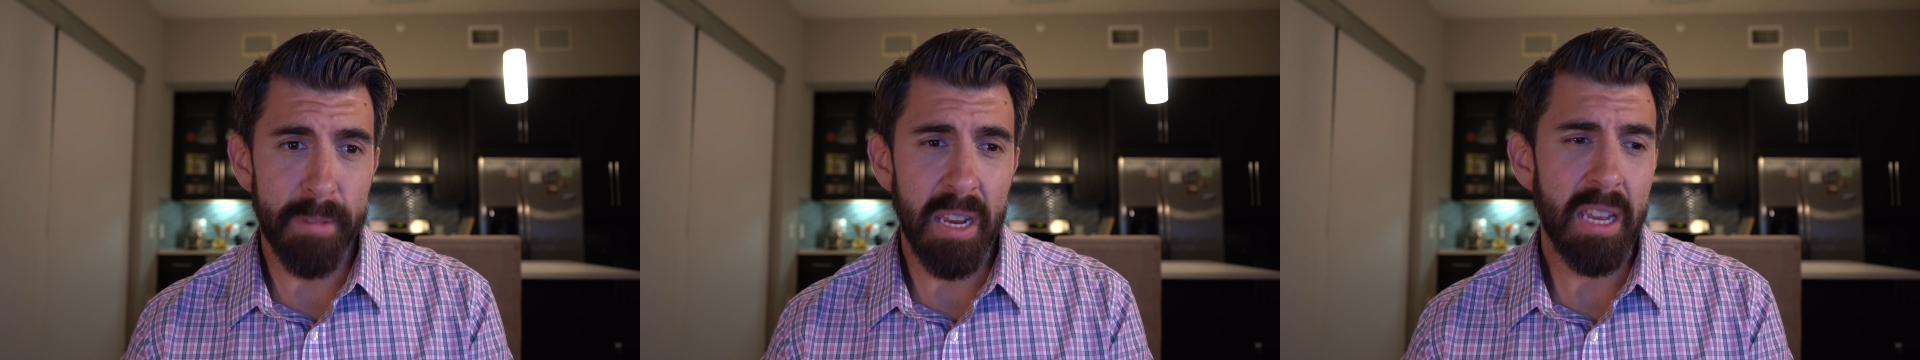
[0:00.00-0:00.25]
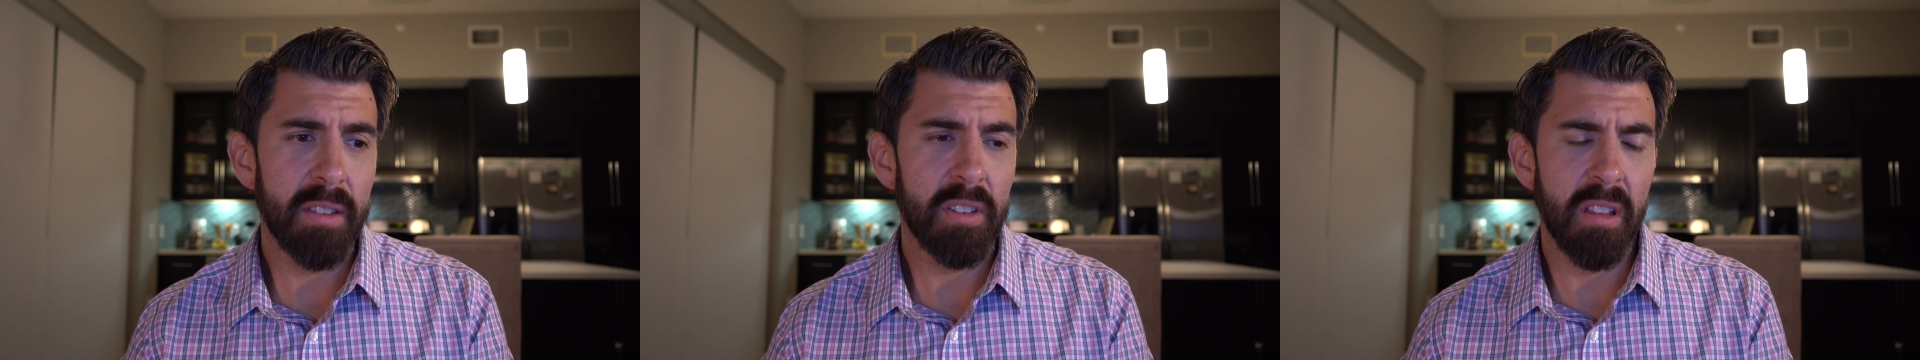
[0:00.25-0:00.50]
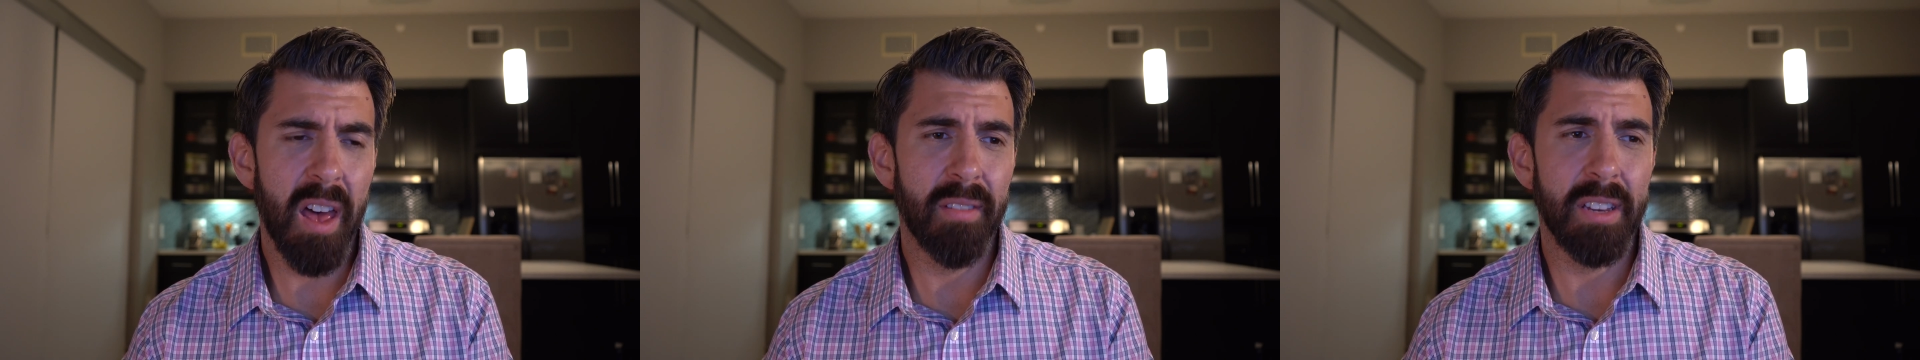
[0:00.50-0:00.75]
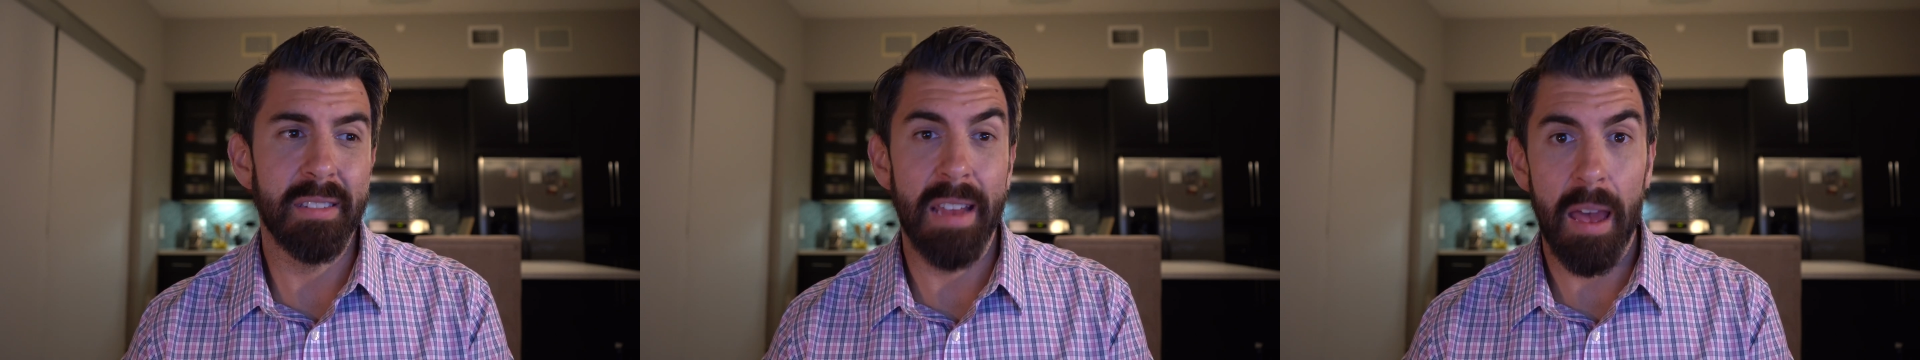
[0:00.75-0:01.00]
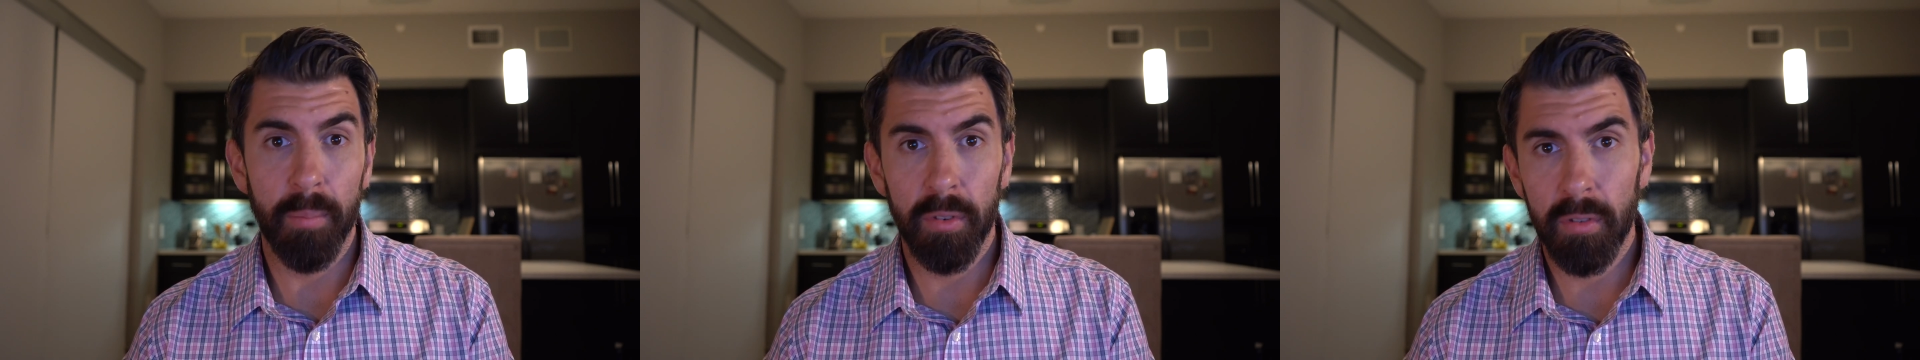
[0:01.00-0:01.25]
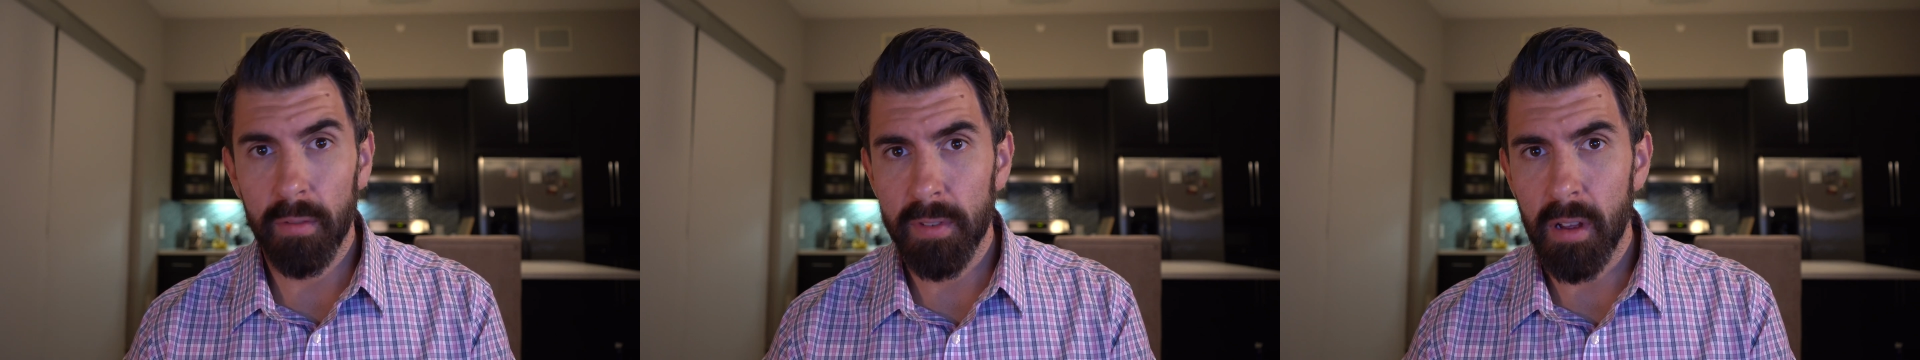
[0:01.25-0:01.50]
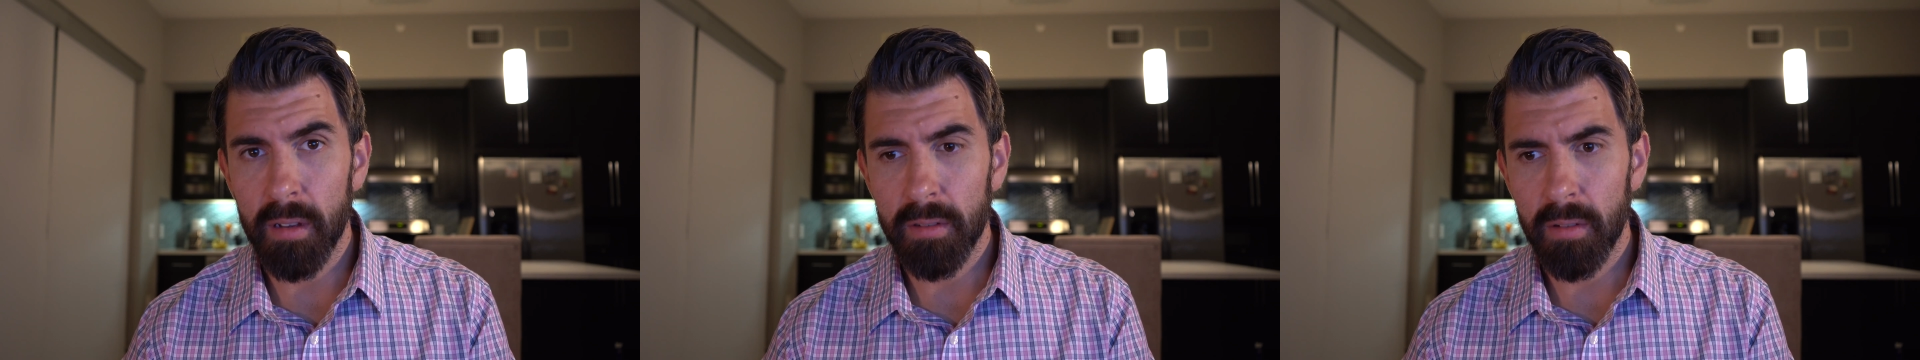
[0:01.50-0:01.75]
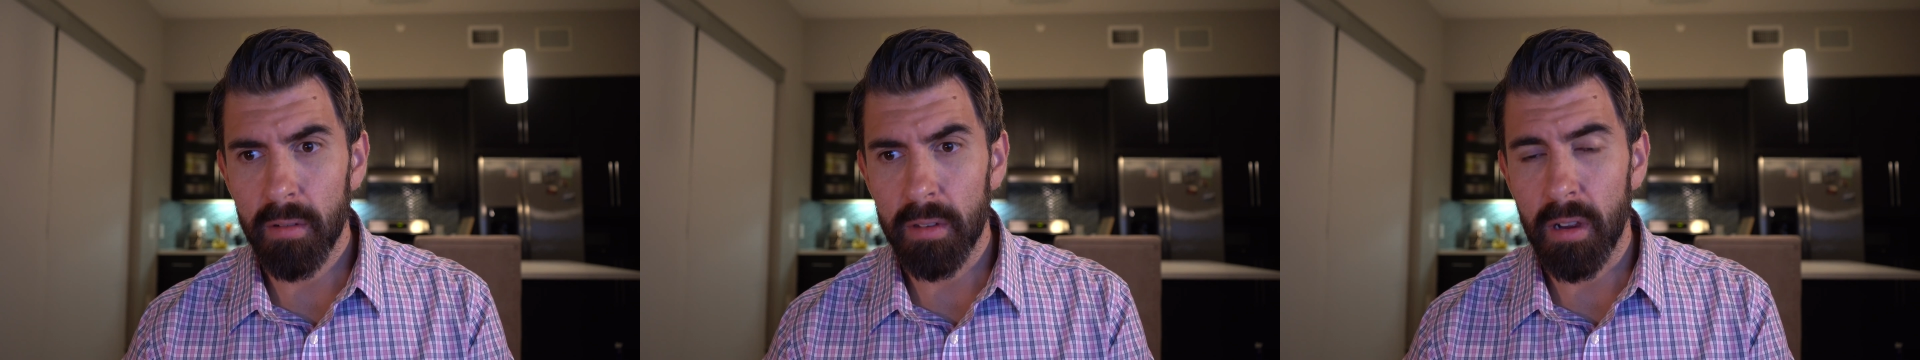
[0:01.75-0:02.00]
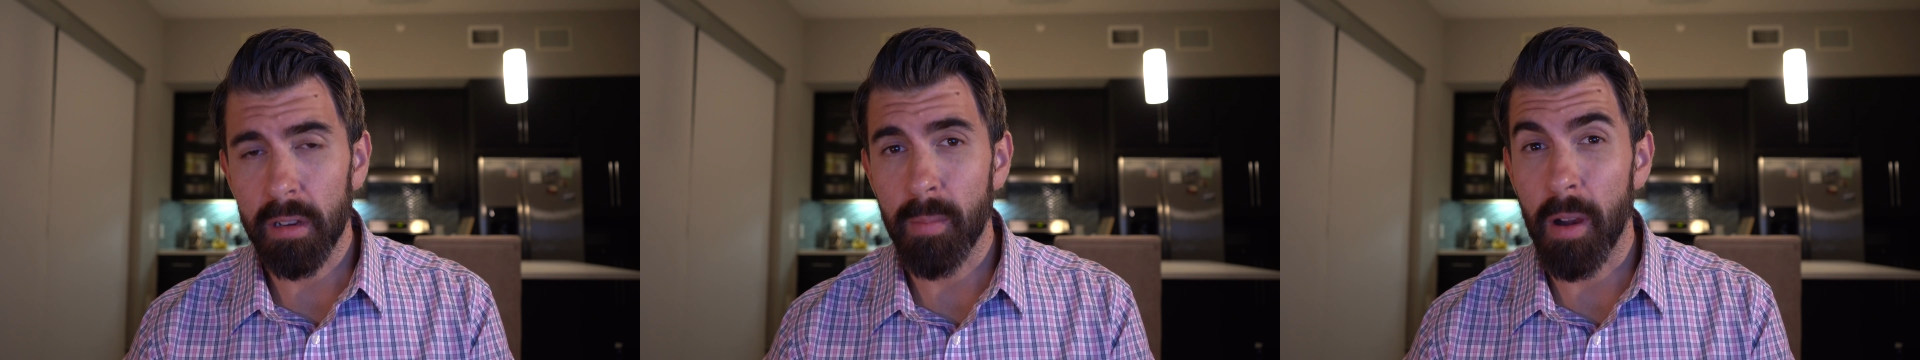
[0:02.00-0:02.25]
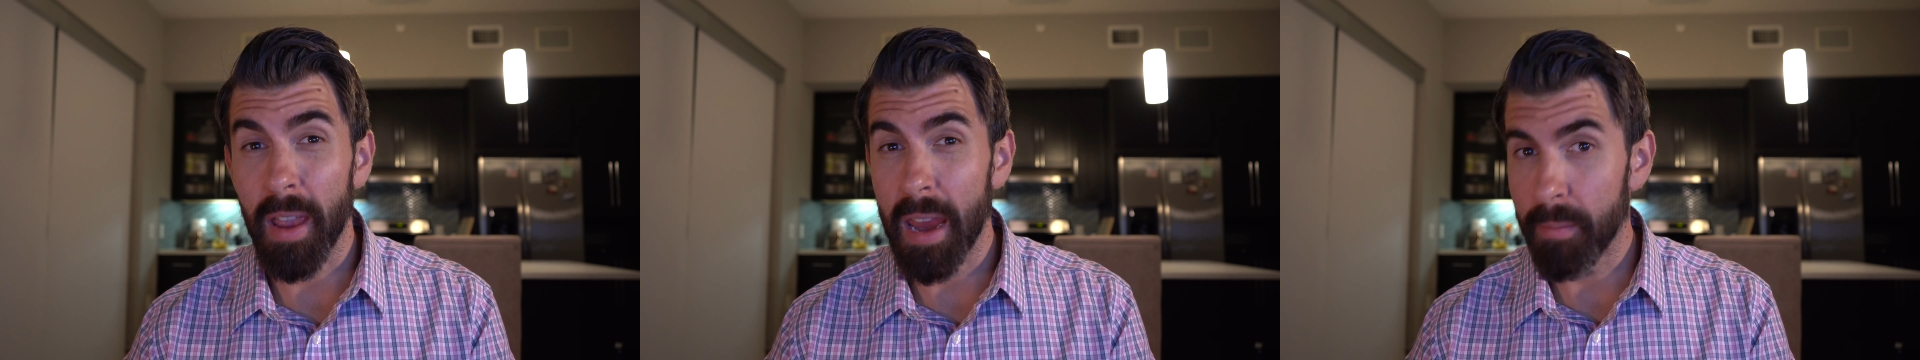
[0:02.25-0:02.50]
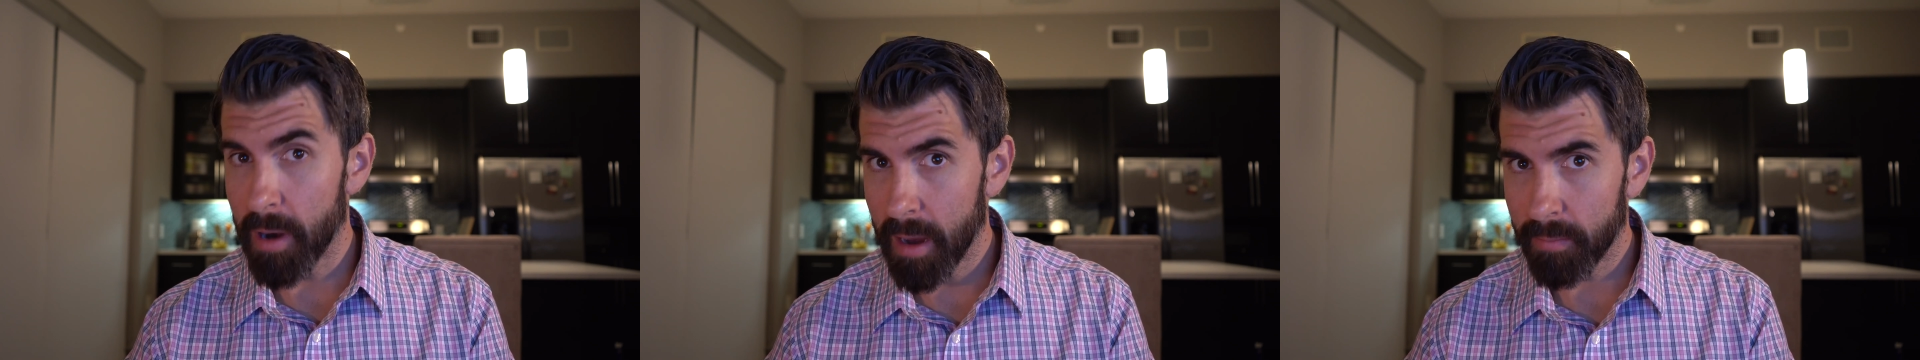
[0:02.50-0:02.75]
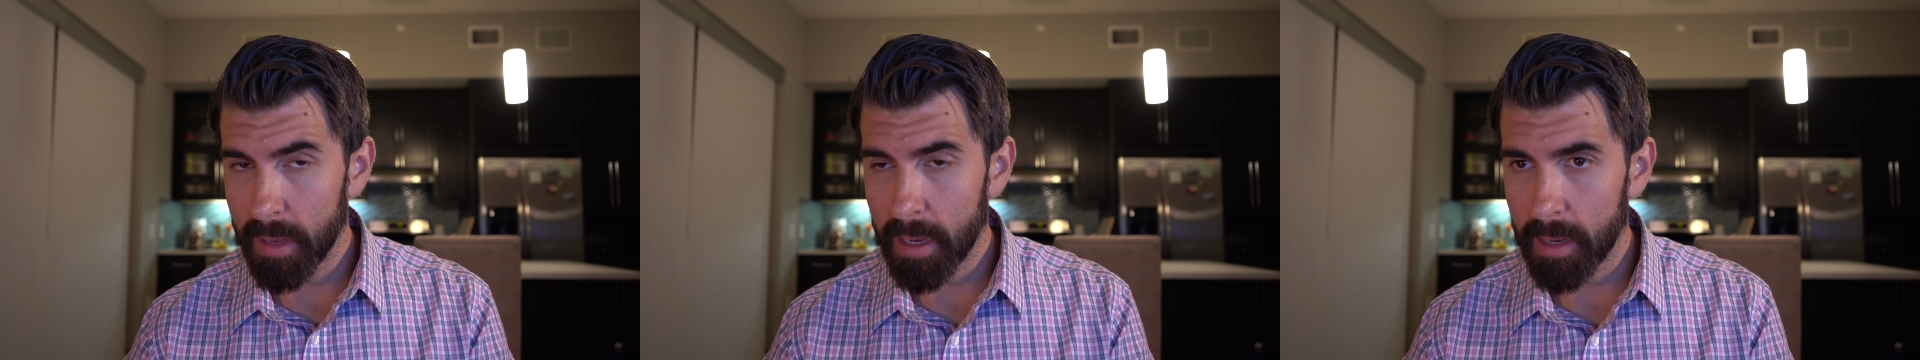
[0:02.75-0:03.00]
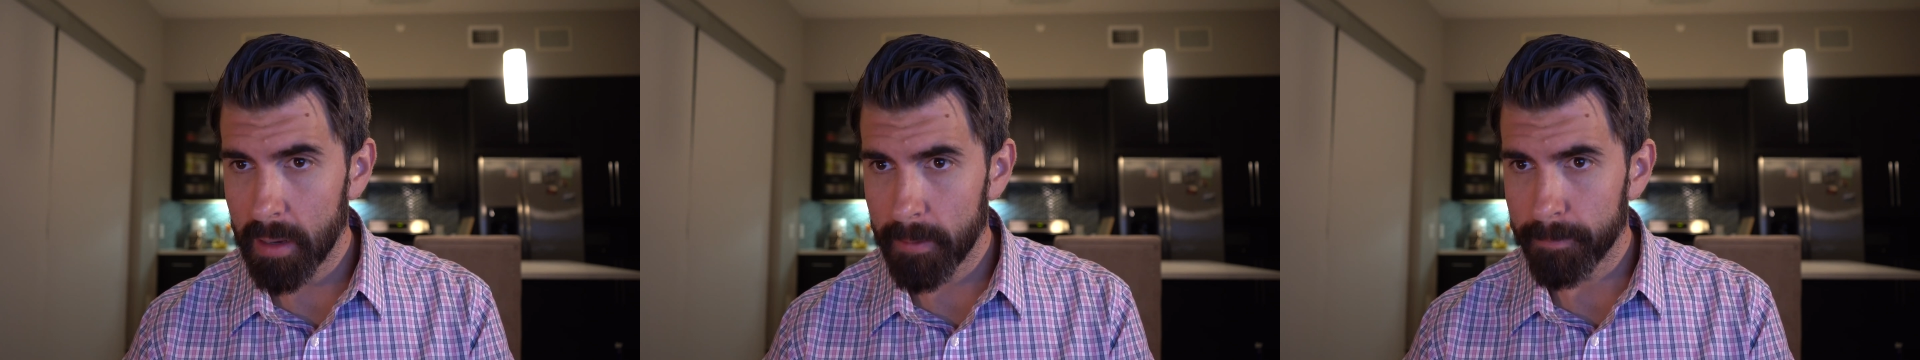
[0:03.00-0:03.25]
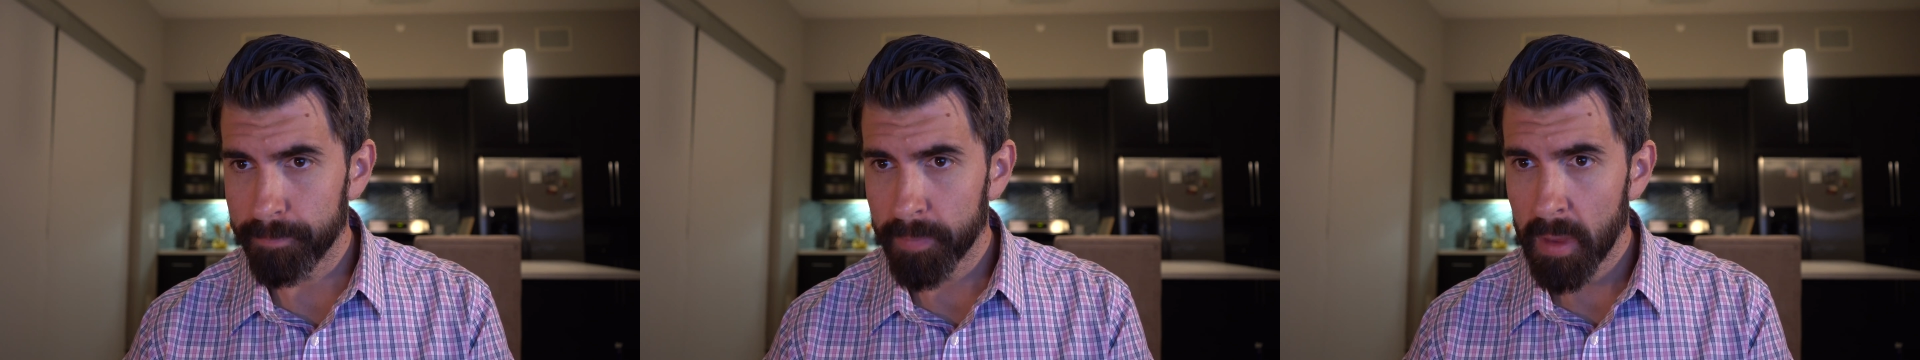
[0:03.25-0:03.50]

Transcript: And he gives a lot of examples of solitude. He talks about Abraham Lincoln,